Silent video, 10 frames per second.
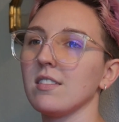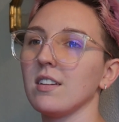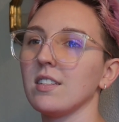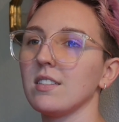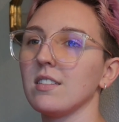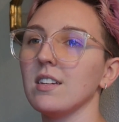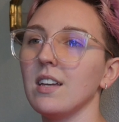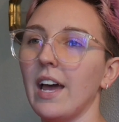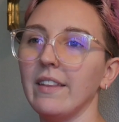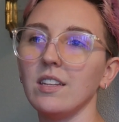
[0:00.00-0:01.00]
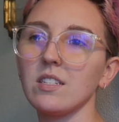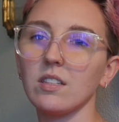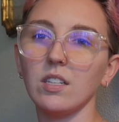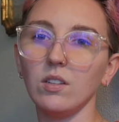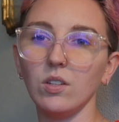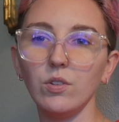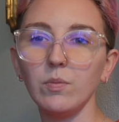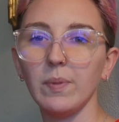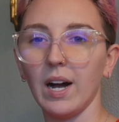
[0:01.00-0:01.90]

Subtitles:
us to endlessly loop